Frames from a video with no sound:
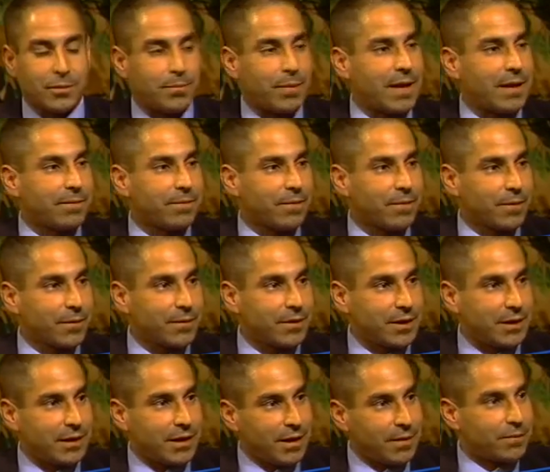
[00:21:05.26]
to pay for
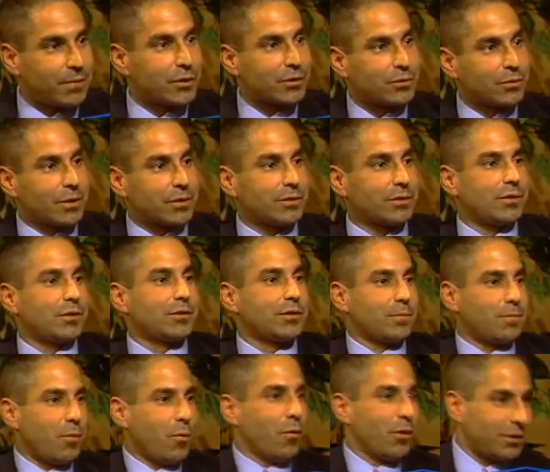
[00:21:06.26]
the infrastructure to
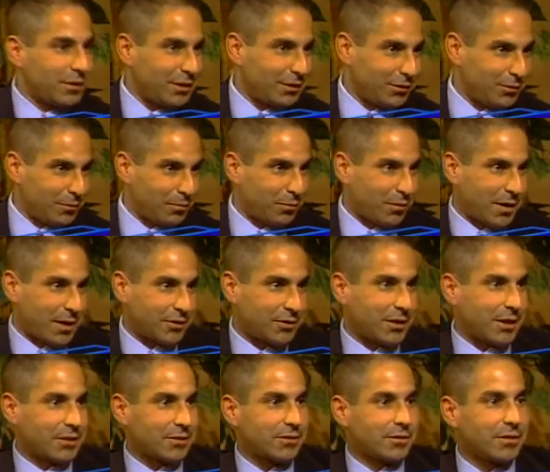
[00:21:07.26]
support these new
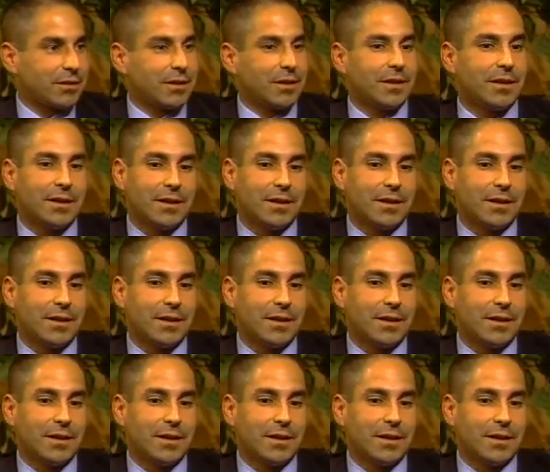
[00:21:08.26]
projects.